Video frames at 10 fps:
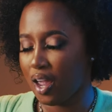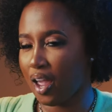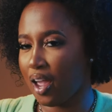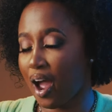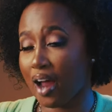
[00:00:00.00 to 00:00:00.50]

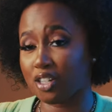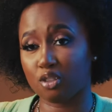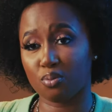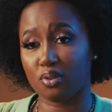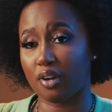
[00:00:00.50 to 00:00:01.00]
And I
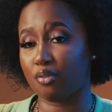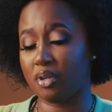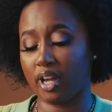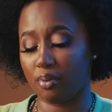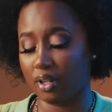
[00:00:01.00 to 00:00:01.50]
just will never
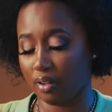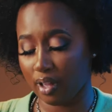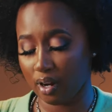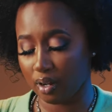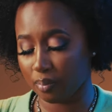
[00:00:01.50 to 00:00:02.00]
be able to give
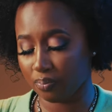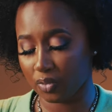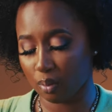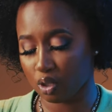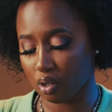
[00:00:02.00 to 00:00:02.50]
that up.
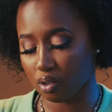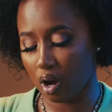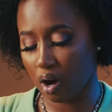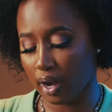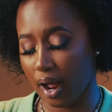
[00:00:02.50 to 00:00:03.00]
I'm so
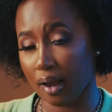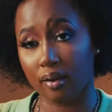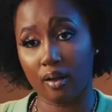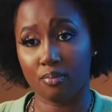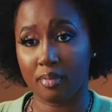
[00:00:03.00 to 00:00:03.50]
sorry. I
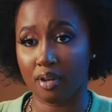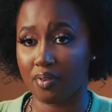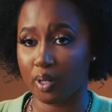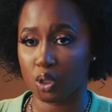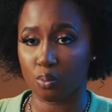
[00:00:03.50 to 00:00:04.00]
love me a
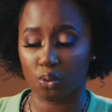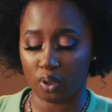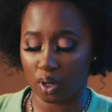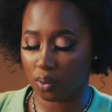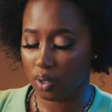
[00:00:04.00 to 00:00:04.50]
vegetable
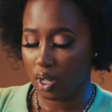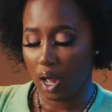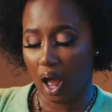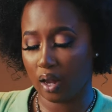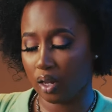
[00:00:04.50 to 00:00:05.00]
though.
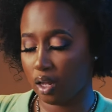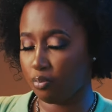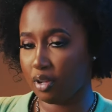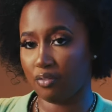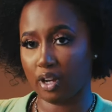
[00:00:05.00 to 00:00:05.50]
I
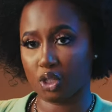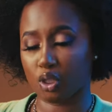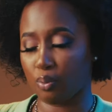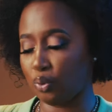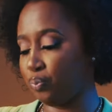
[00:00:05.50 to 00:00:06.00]
love me a
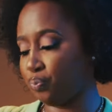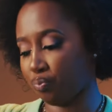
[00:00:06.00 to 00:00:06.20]
vegetable.